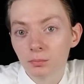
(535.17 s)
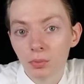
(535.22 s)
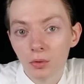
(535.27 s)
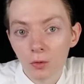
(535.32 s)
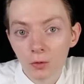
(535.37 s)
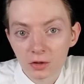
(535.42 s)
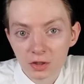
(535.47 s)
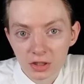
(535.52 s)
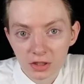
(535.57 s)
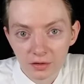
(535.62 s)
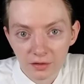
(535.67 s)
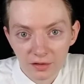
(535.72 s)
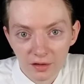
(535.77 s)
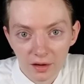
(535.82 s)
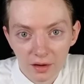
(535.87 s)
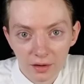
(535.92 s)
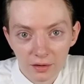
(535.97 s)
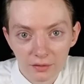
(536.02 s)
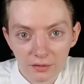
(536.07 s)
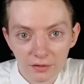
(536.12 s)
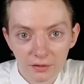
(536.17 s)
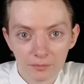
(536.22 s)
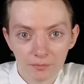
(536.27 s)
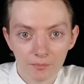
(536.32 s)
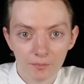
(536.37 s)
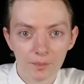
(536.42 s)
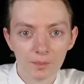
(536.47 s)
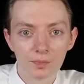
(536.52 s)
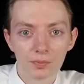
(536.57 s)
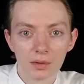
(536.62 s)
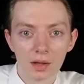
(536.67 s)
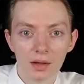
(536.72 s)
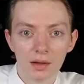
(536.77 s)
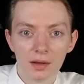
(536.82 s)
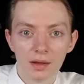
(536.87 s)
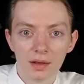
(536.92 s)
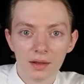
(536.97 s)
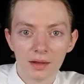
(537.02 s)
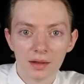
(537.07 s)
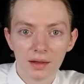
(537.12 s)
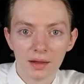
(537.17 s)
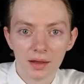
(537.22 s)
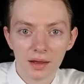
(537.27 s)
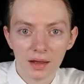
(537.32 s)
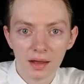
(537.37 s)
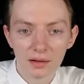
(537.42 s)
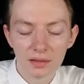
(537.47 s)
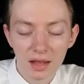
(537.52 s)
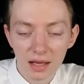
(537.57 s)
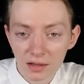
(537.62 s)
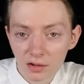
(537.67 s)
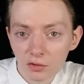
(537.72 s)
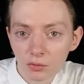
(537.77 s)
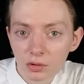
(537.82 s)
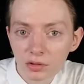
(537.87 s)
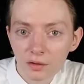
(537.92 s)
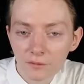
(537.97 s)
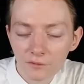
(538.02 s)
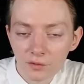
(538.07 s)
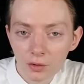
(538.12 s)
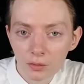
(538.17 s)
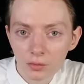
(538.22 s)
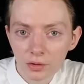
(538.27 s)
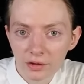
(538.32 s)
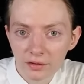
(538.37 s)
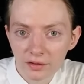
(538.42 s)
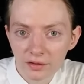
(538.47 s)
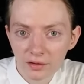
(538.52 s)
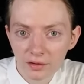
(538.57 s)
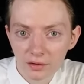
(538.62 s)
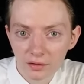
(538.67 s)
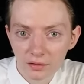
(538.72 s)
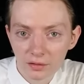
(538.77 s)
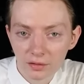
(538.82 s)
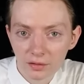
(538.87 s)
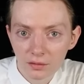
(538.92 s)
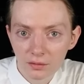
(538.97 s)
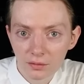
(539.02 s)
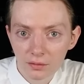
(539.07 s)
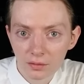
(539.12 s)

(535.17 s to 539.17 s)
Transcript: portion size, and that's what the focus is.